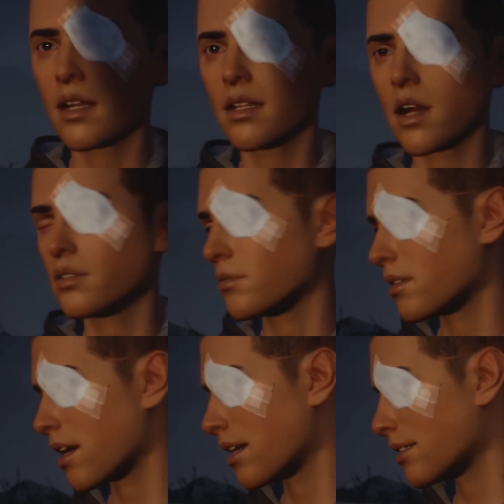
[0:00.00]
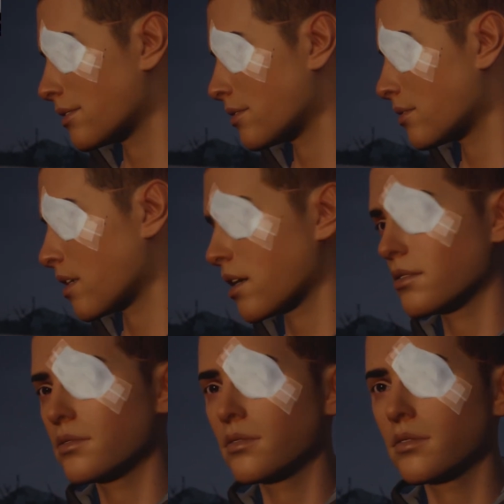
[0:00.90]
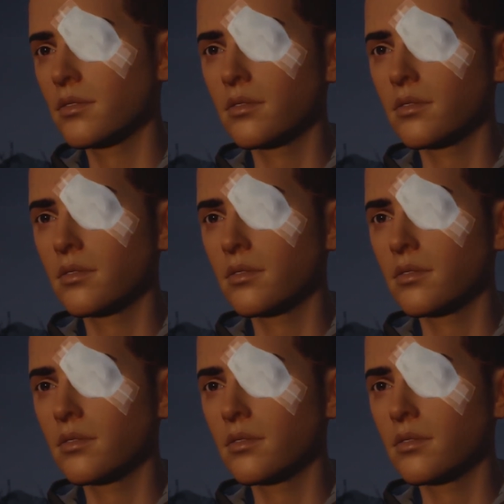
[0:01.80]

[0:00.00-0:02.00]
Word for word: I lost my keys, and